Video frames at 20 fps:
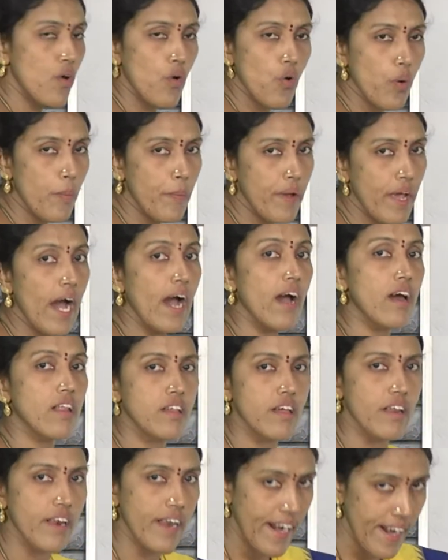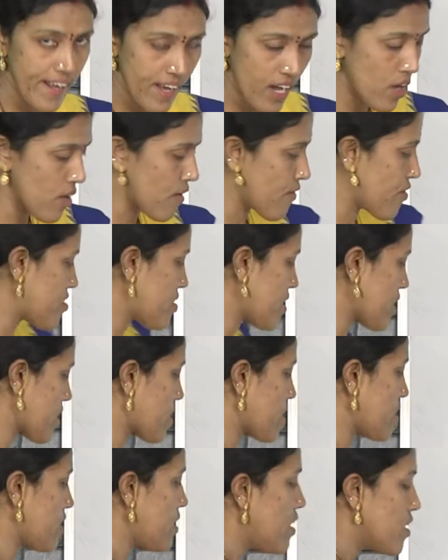OB are the radii of the
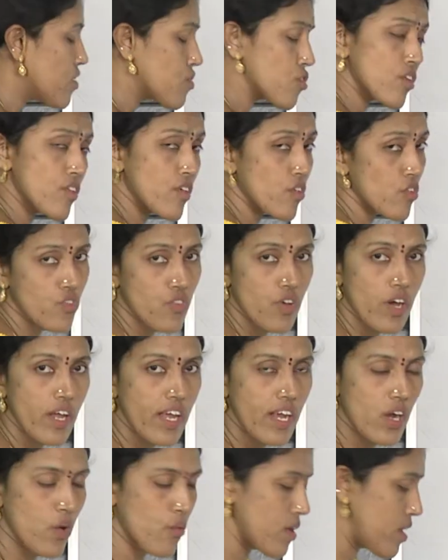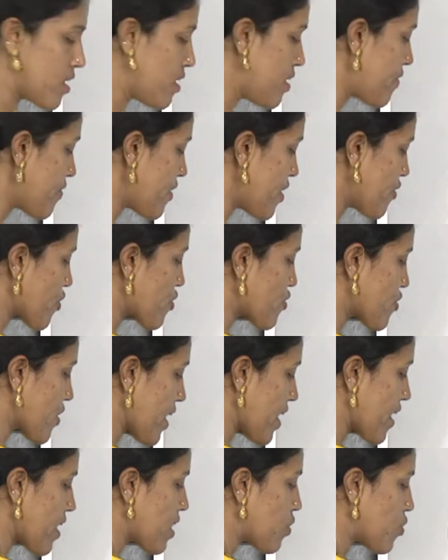circle. So, those two are equal. Therefore,
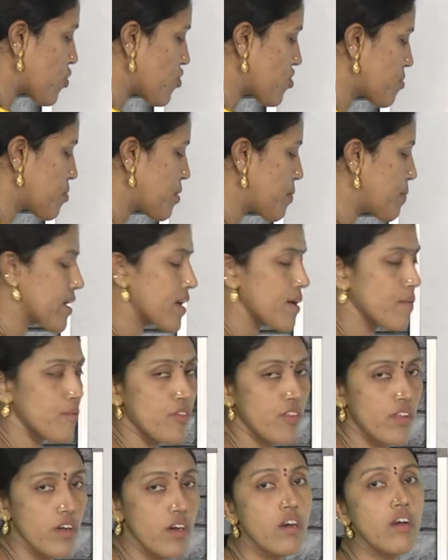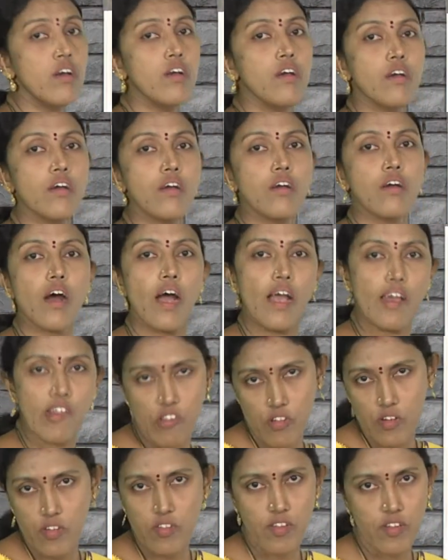triangle OCB becomes the
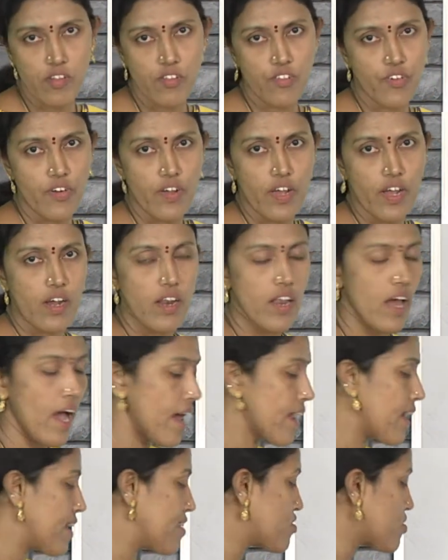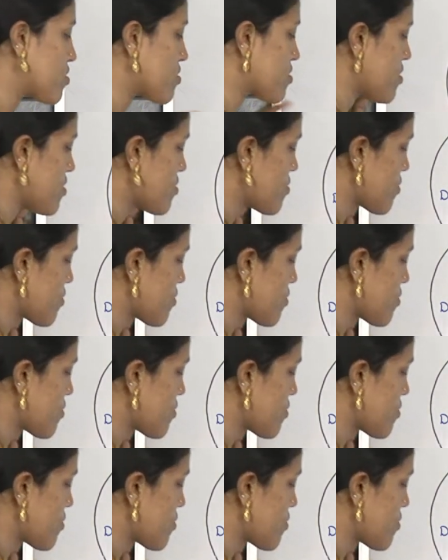isosceles triangle and isosceles